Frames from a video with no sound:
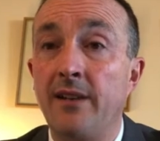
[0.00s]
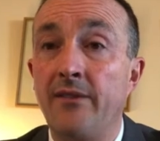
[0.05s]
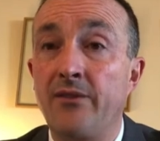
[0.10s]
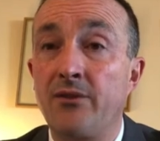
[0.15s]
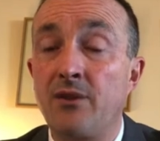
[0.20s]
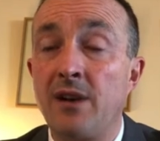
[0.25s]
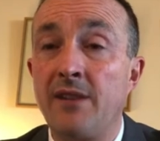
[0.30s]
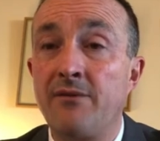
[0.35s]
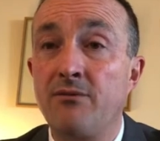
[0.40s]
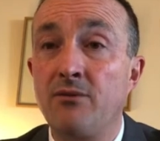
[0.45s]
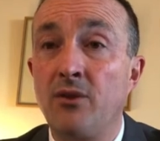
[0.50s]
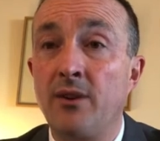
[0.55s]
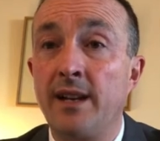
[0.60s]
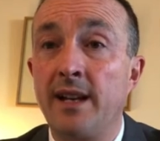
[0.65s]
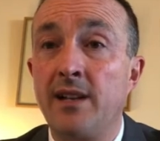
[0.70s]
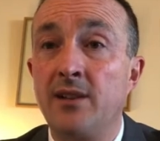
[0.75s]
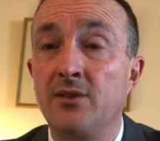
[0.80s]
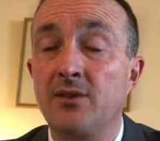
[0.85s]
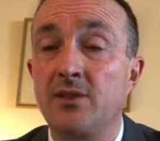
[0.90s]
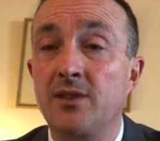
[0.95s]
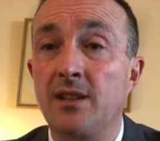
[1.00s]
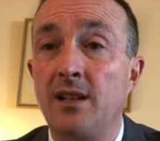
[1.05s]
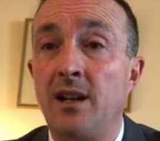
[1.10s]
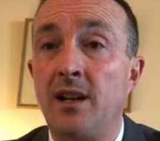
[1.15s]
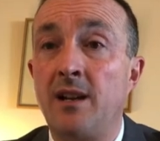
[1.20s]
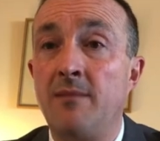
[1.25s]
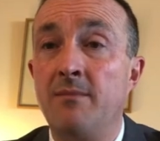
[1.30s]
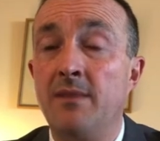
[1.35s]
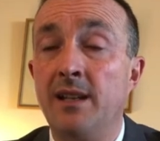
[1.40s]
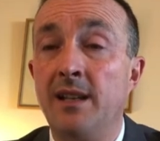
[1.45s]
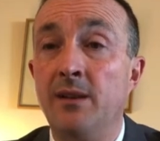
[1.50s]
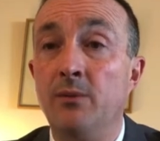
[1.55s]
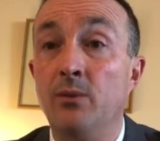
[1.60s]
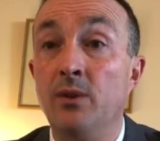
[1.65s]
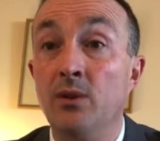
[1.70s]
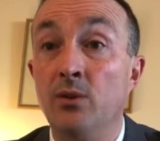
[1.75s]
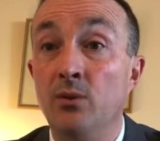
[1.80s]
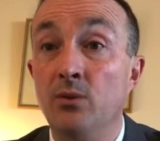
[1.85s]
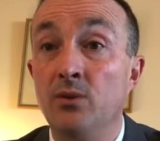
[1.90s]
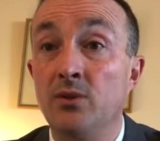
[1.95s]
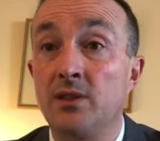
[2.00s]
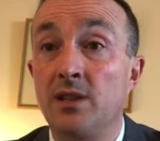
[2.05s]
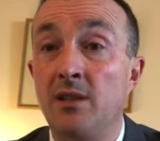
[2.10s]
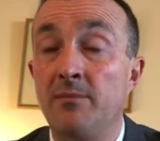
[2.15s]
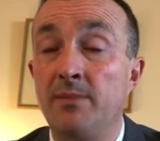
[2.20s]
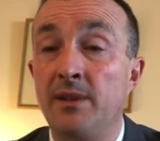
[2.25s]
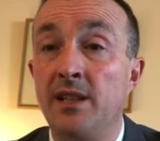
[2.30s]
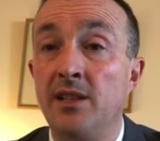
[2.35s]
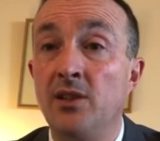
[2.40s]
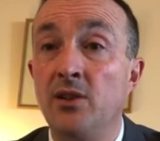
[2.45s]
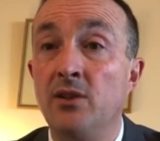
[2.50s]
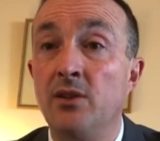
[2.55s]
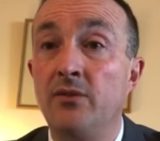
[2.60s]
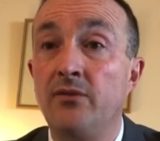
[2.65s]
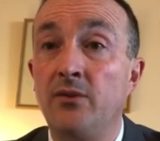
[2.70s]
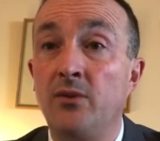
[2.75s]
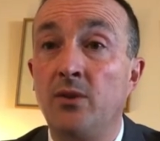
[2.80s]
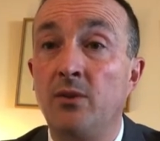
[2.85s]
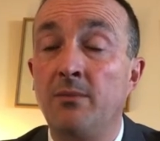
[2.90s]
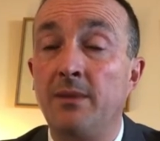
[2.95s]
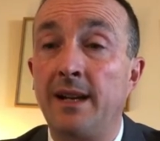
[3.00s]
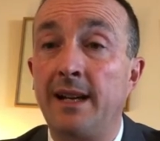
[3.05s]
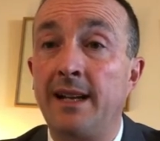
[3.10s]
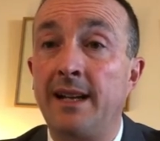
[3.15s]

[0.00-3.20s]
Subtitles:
For everyone else, it will also be uniform